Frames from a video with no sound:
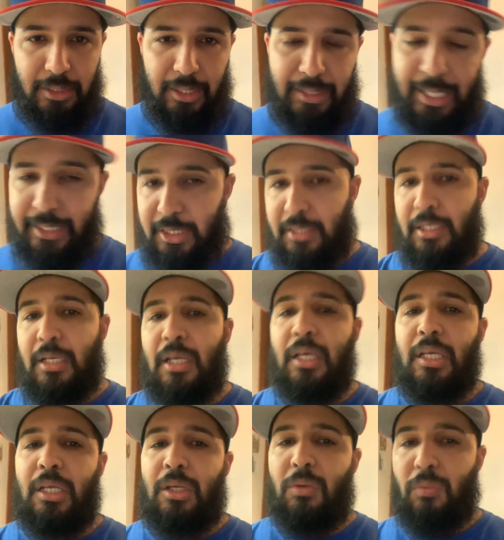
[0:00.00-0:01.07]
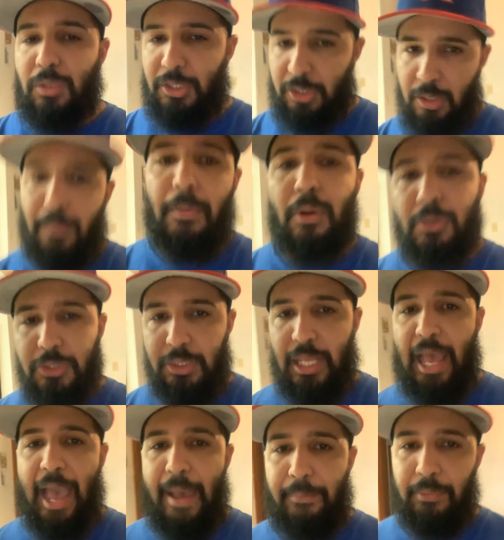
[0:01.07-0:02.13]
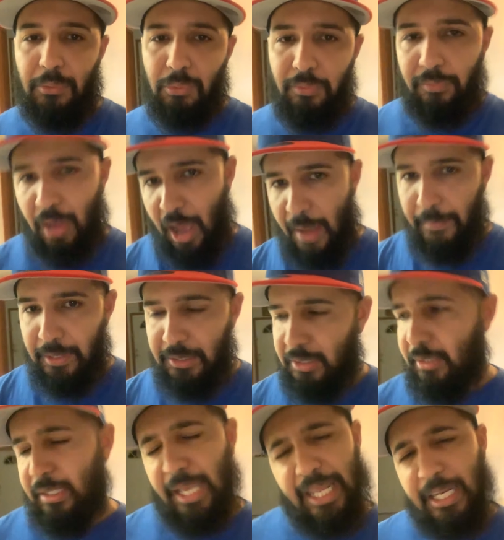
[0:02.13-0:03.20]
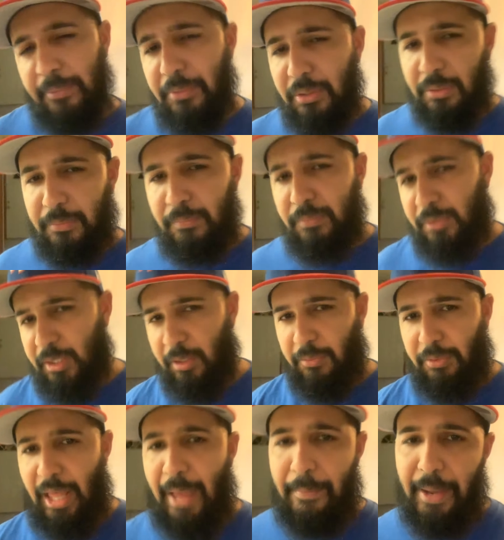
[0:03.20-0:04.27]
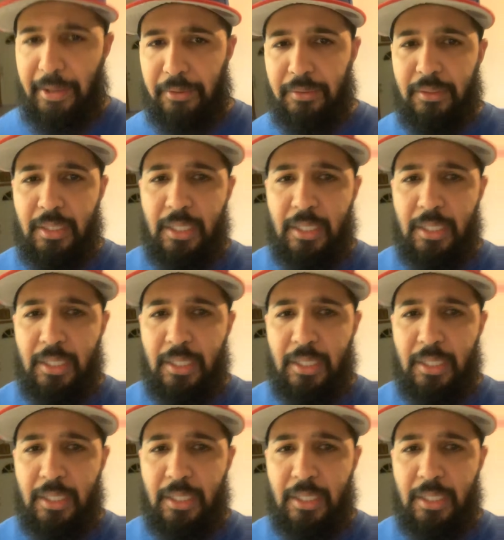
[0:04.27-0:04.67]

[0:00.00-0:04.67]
And that's what's supposed to happen with comics and any book, you know, for that matter.